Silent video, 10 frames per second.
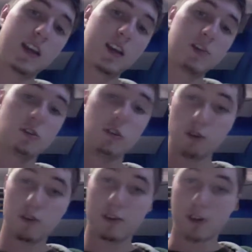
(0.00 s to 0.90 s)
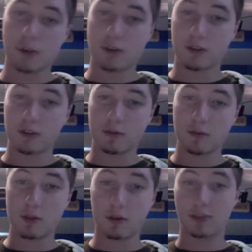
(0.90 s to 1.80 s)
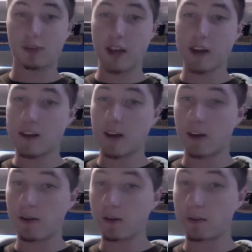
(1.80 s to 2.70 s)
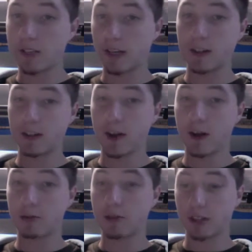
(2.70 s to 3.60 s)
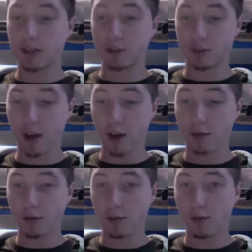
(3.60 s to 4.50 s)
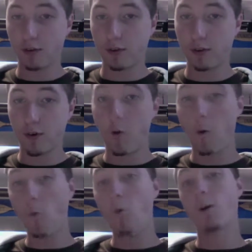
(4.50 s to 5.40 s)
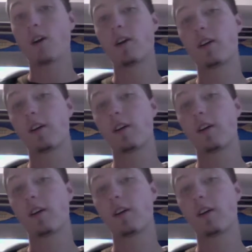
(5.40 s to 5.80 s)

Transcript: So you have the option. Do you want to stay in town, protect your house, protect your stuff, or